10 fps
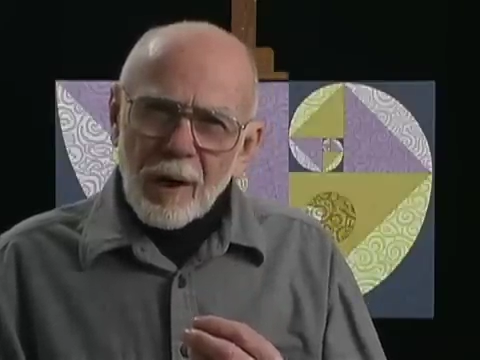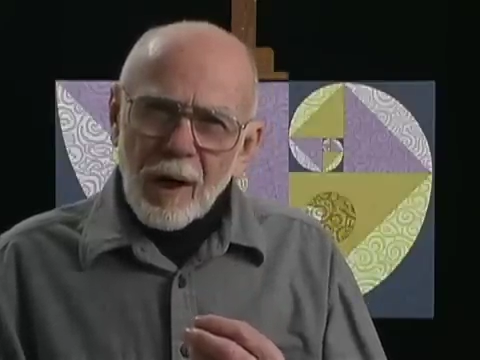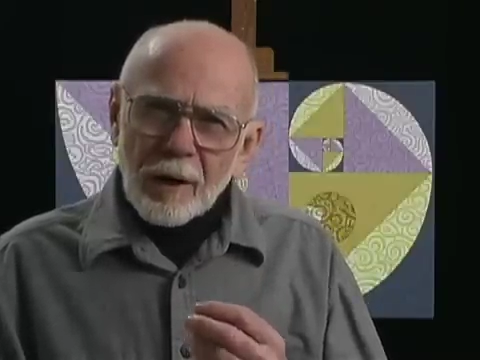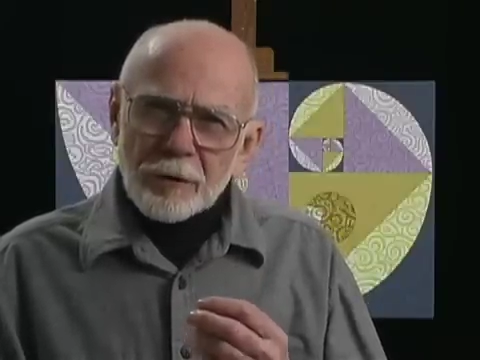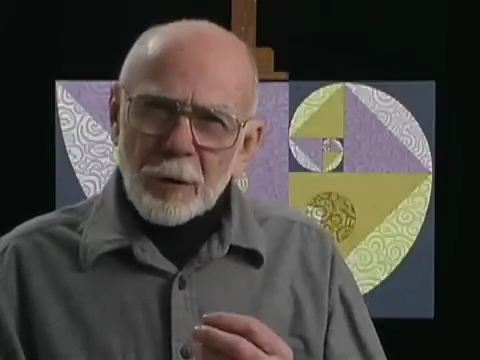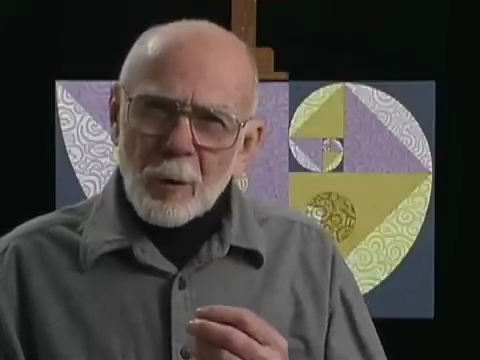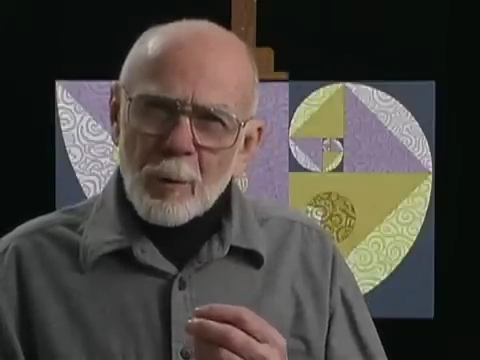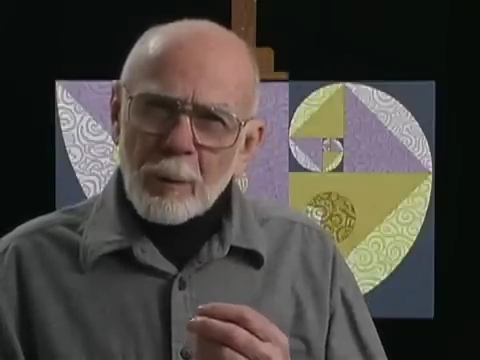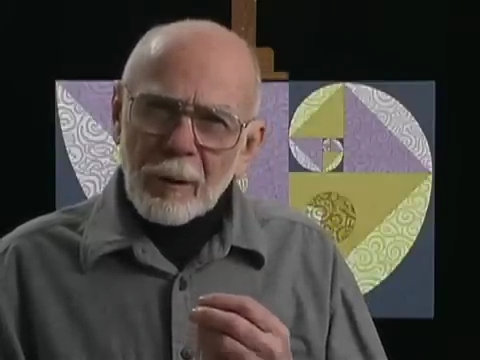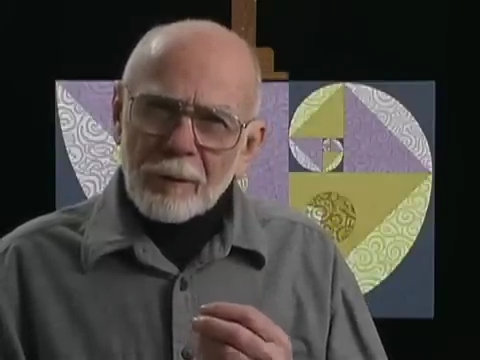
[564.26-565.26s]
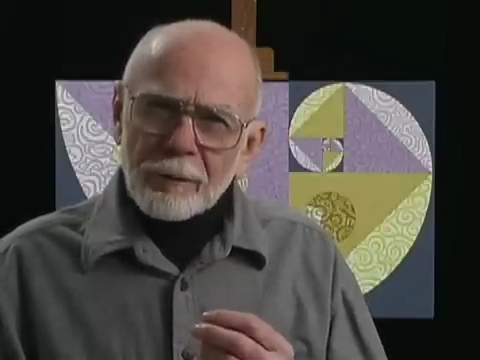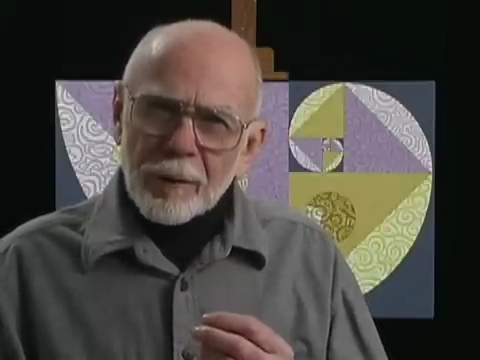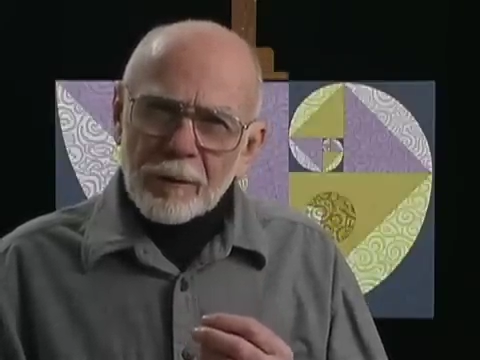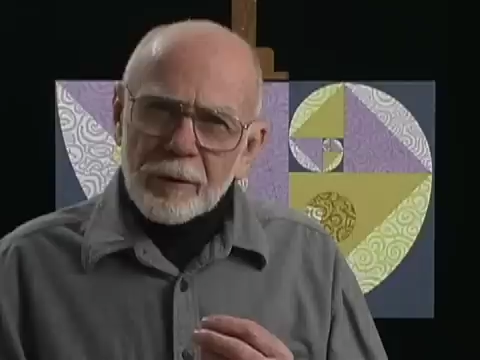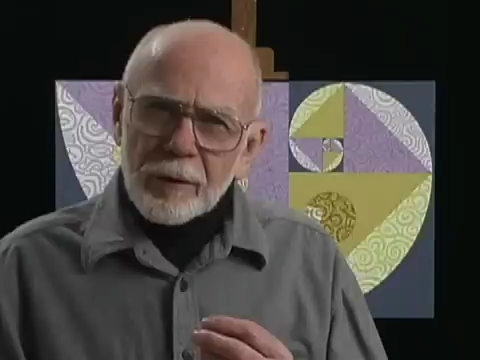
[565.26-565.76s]
are so
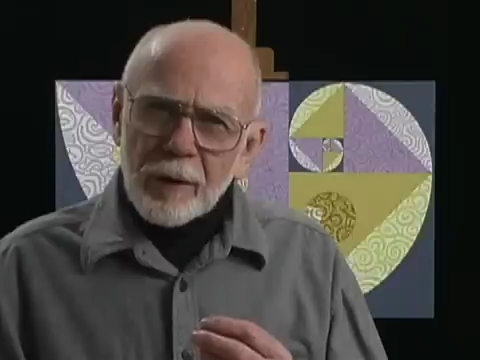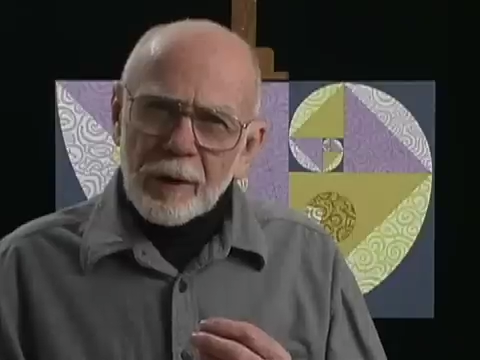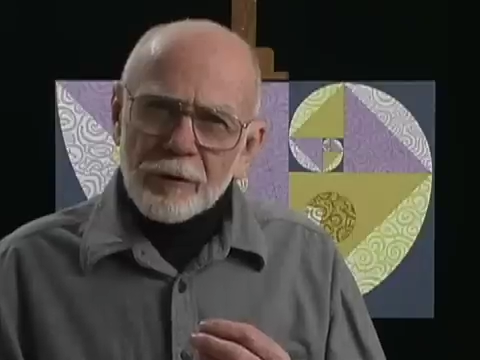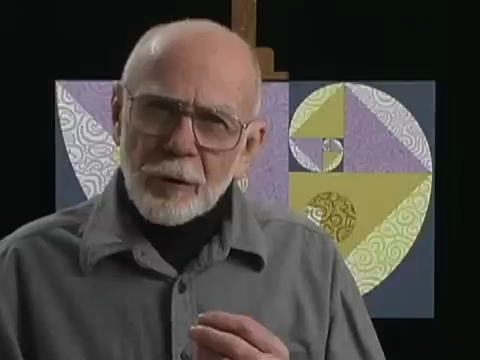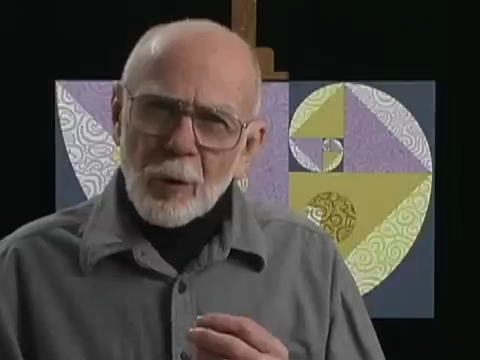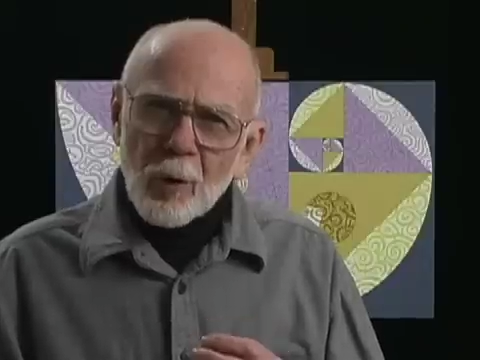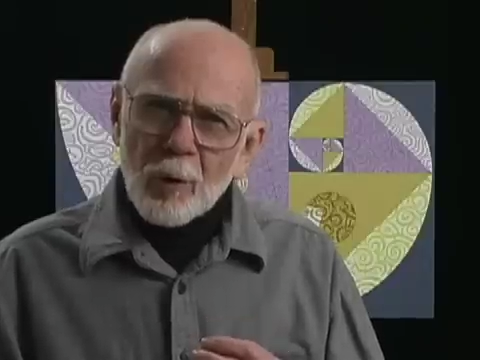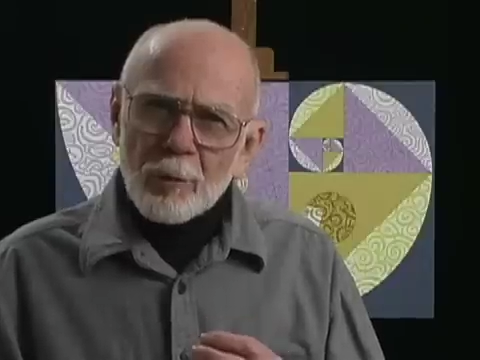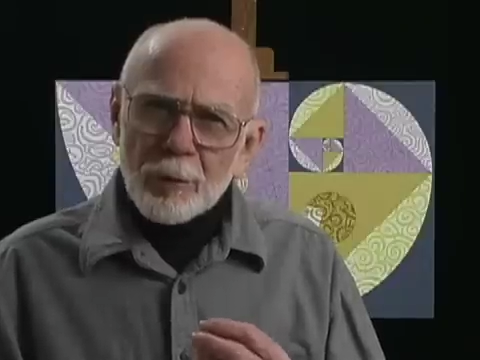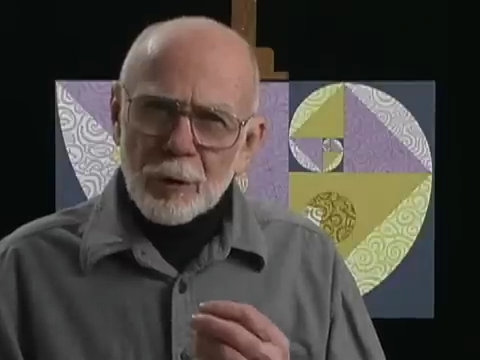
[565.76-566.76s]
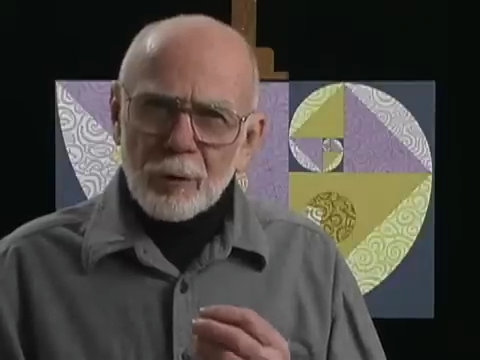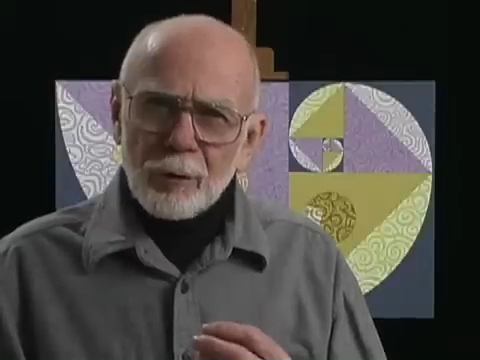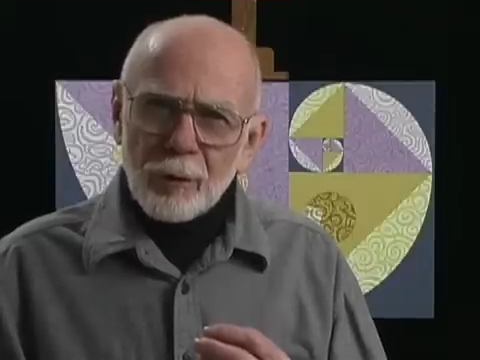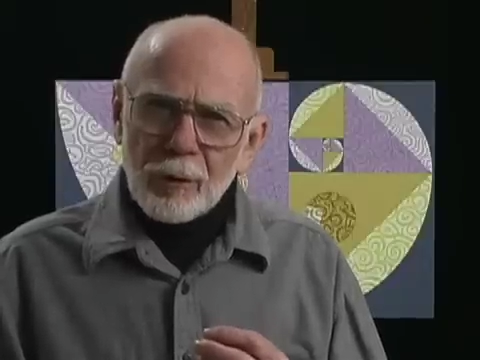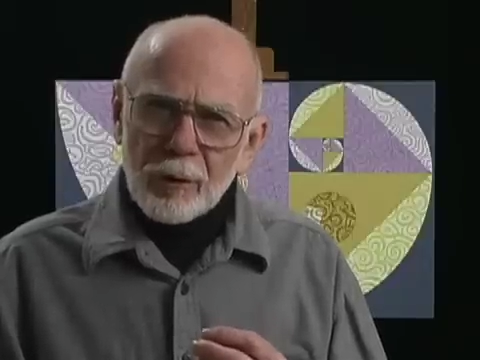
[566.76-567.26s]
perfect and so
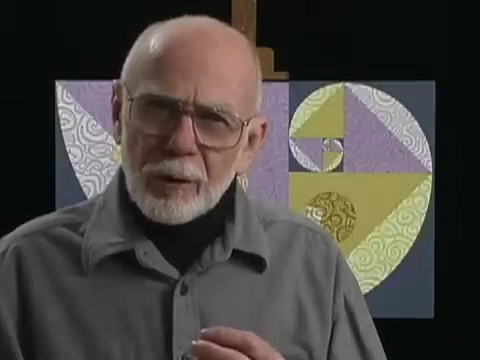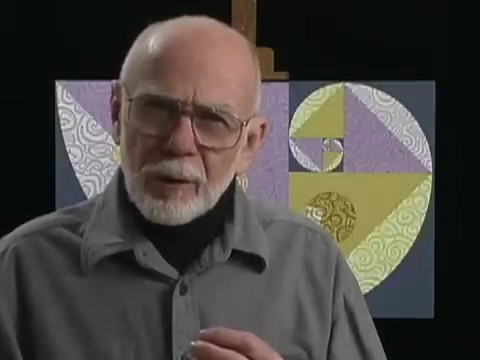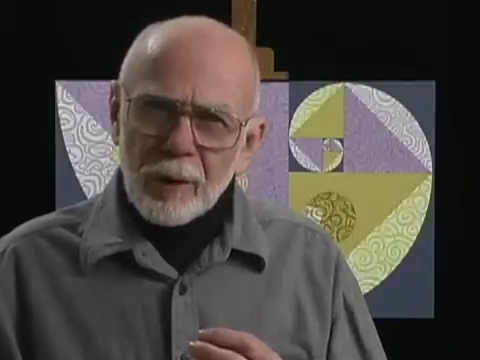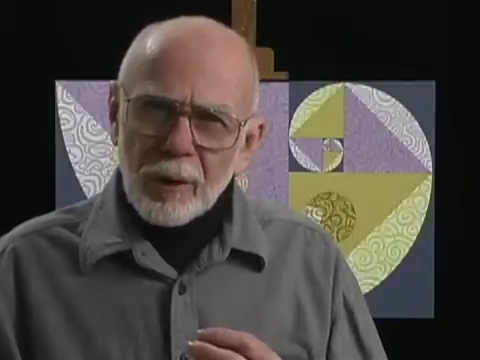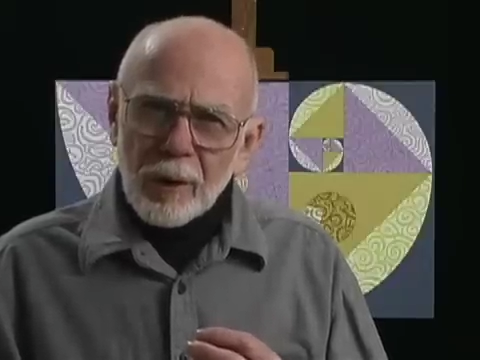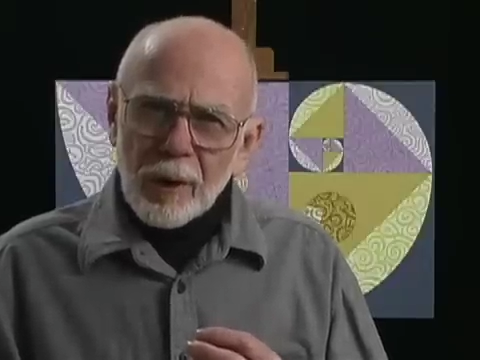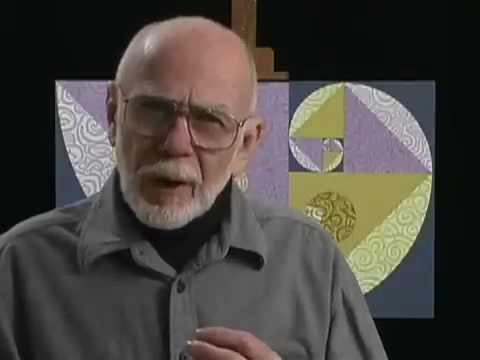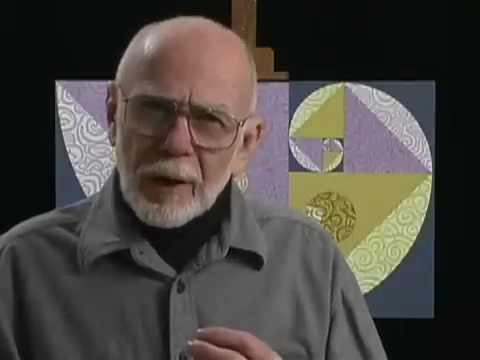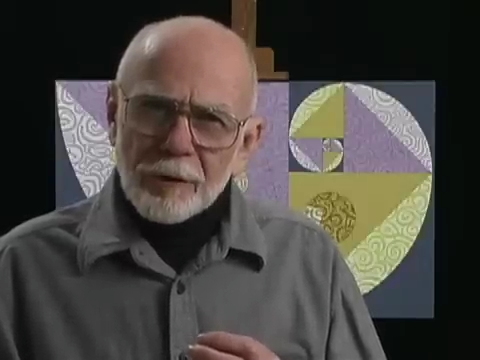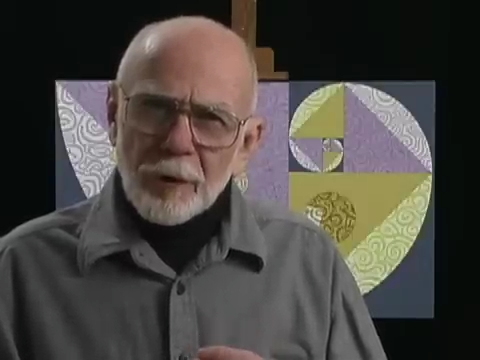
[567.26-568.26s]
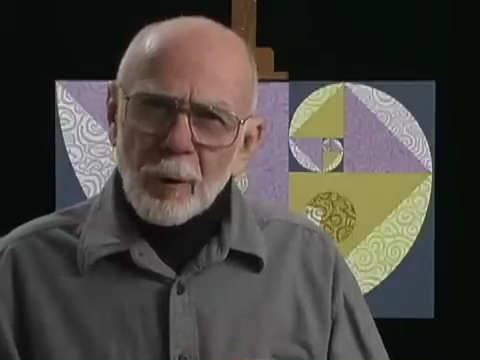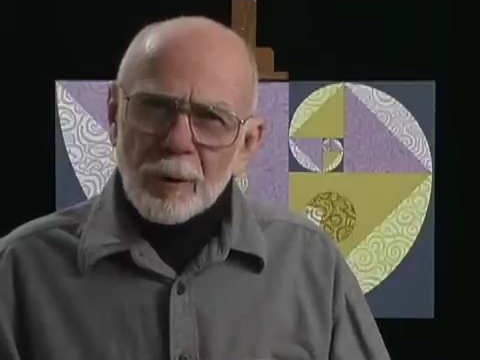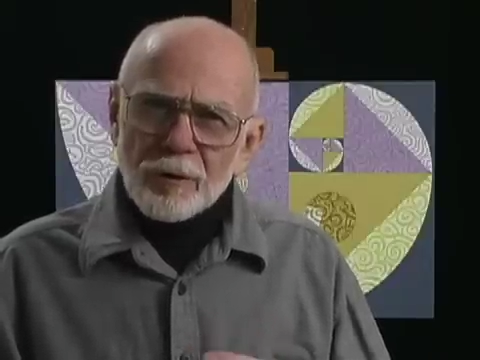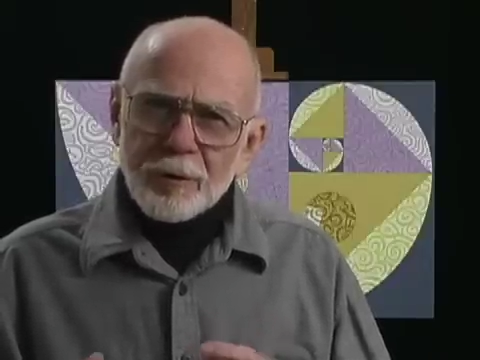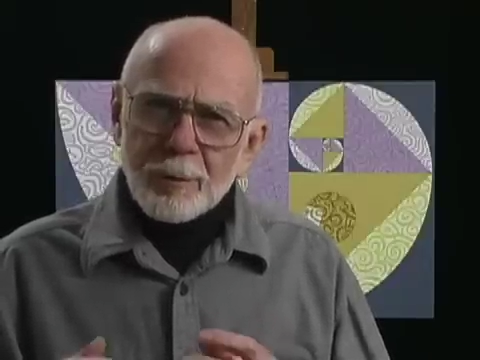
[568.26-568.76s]
beautiful and so
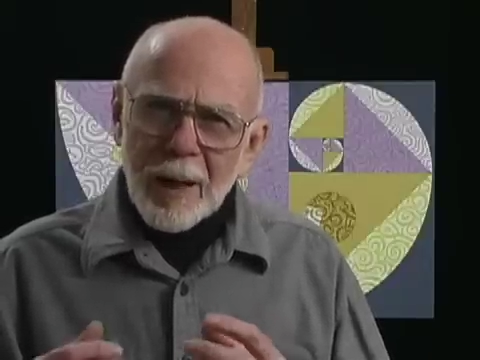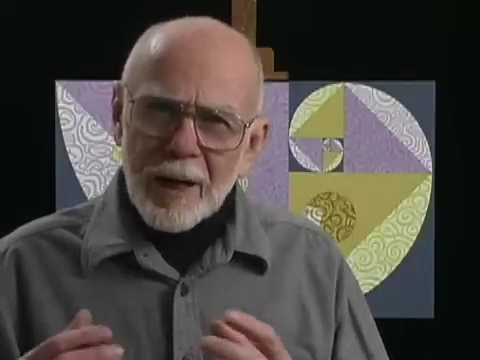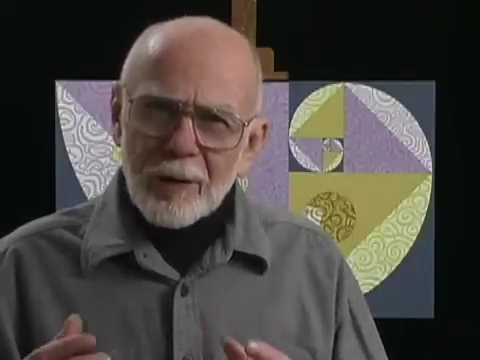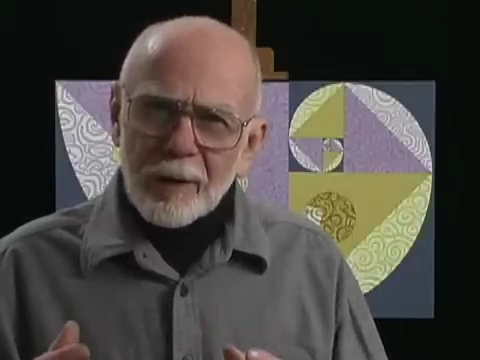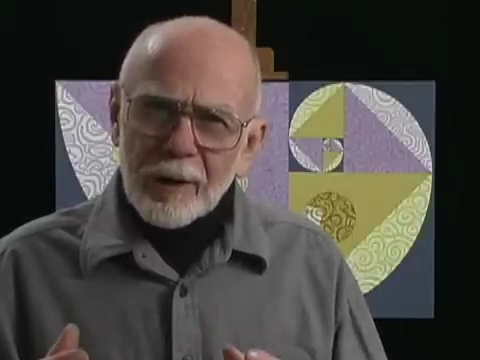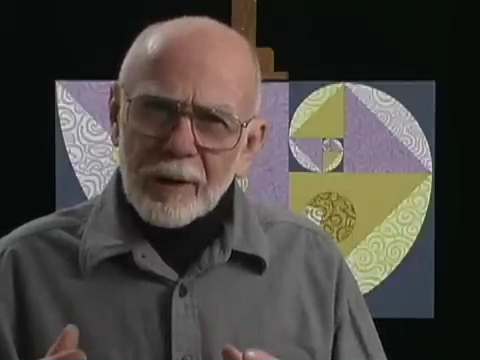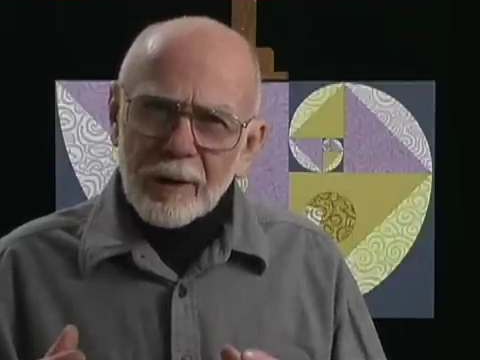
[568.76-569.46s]
inspiring